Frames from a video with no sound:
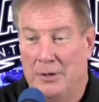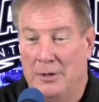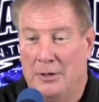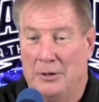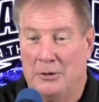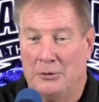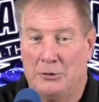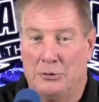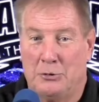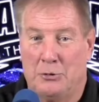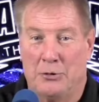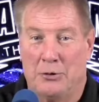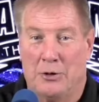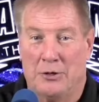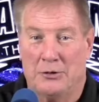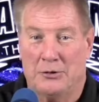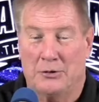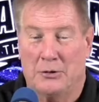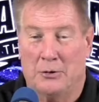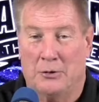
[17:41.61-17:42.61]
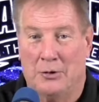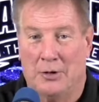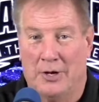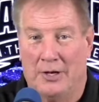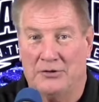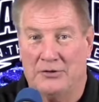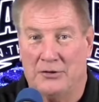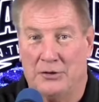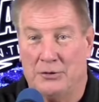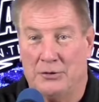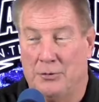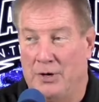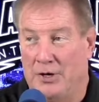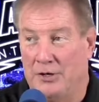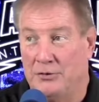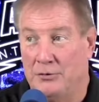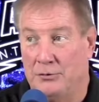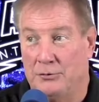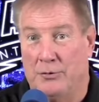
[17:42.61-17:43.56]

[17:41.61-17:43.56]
on short yardage goal line situations,